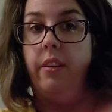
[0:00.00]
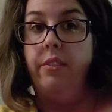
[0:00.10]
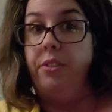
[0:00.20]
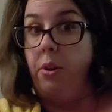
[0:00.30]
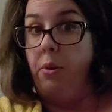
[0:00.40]

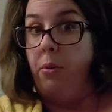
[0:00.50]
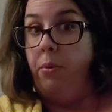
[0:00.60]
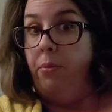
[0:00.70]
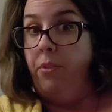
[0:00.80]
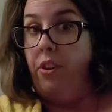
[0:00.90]

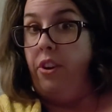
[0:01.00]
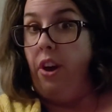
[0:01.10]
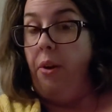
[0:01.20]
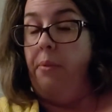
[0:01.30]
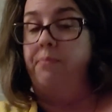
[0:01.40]
So there you
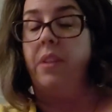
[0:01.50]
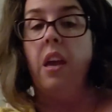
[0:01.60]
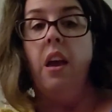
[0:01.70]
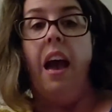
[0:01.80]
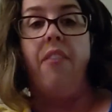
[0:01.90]
go.
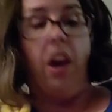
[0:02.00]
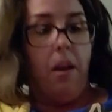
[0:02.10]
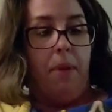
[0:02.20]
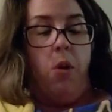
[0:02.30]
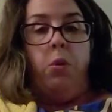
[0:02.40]
I've got
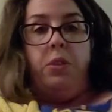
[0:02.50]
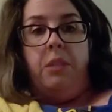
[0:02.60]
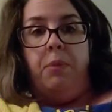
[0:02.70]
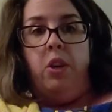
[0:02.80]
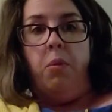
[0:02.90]
on my Colt
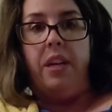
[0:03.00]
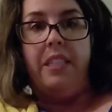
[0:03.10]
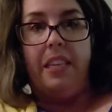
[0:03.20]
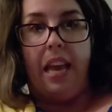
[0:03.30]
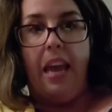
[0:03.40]
spirit wear
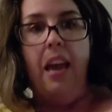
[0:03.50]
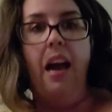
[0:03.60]
today.